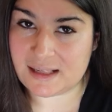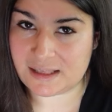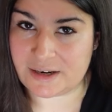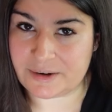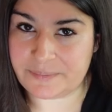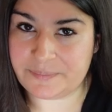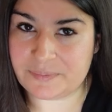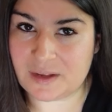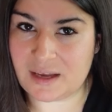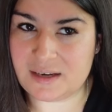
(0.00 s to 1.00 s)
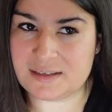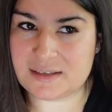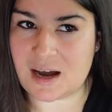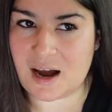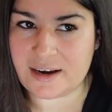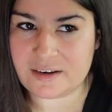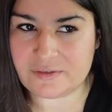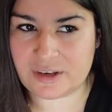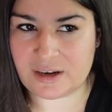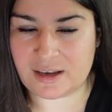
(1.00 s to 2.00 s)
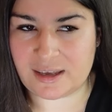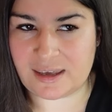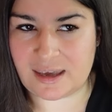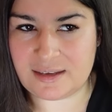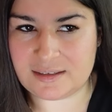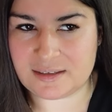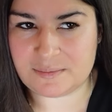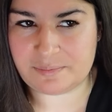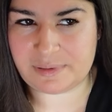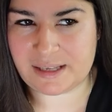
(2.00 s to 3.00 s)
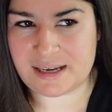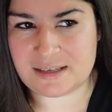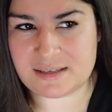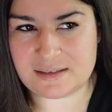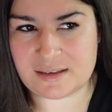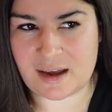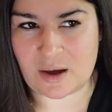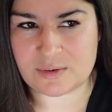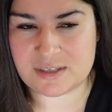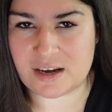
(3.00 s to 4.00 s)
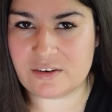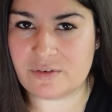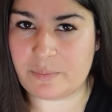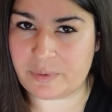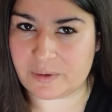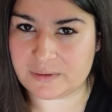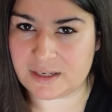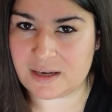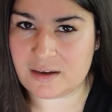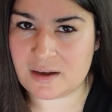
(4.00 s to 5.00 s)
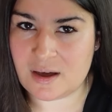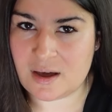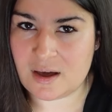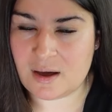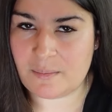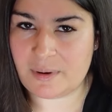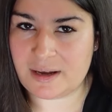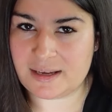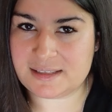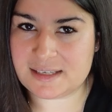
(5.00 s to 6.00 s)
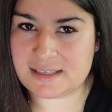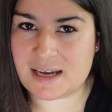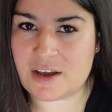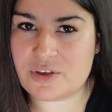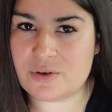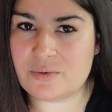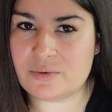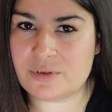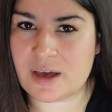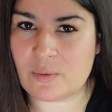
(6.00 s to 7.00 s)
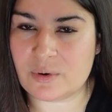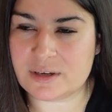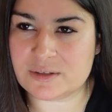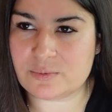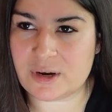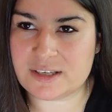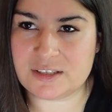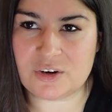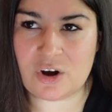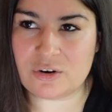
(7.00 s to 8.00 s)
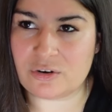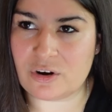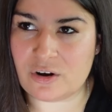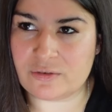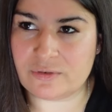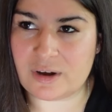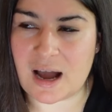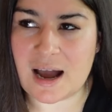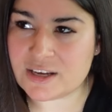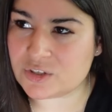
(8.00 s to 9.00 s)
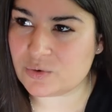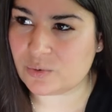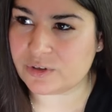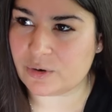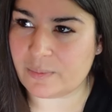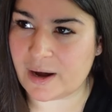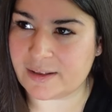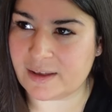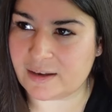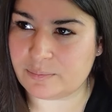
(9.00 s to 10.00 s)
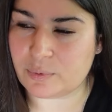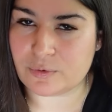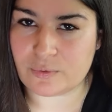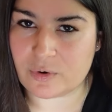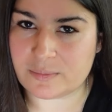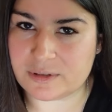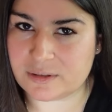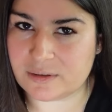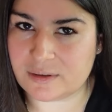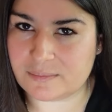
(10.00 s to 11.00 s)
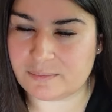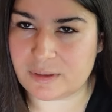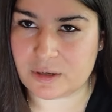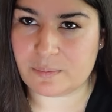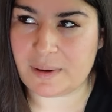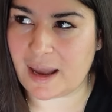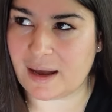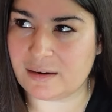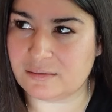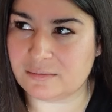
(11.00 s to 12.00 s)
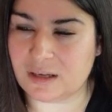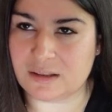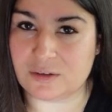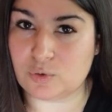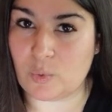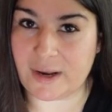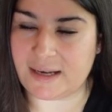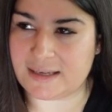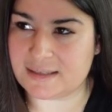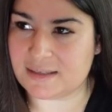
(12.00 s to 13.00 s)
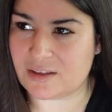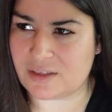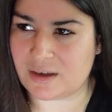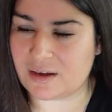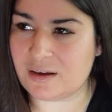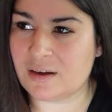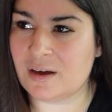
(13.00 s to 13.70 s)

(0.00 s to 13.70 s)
Clair. It is kind of in a gated place, like outside of a building, but it's a statue that was raised in honor of a high school nearby that performed Peter Pan in the 20s, I think.